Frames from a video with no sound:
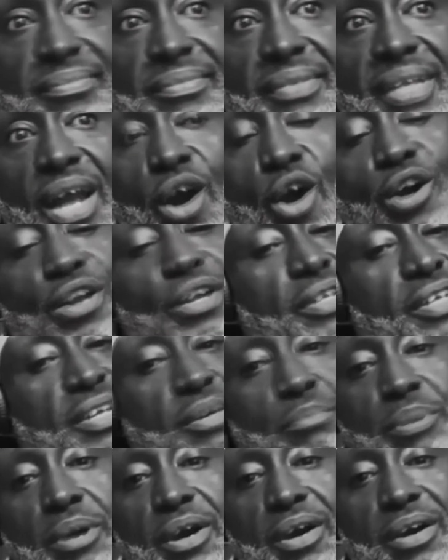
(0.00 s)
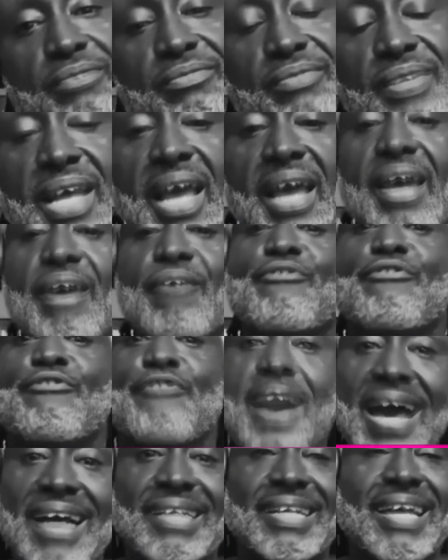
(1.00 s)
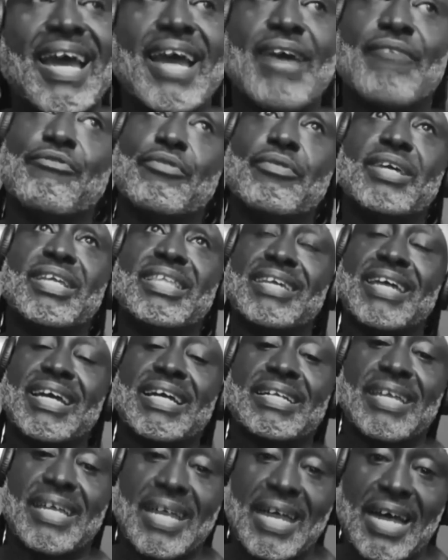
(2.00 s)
All of the above. In fact, everything that I